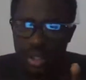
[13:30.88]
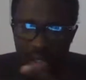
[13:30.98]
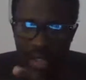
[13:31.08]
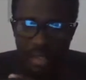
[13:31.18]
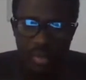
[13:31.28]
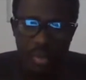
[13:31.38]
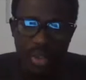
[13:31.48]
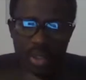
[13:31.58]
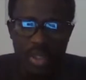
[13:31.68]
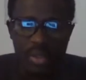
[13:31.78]
learning
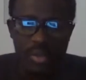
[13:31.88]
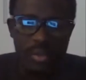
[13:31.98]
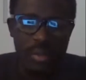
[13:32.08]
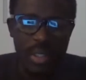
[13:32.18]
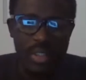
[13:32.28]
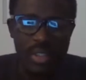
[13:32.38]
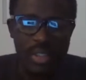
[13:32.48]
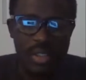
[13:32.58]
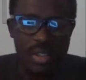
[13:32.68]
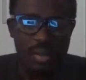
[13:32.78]
what the industry
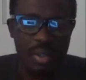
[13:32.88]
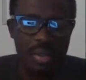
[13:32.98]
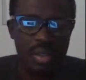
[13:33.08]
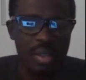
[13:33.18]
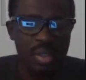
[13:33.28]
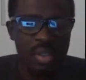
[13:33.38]
practice is about.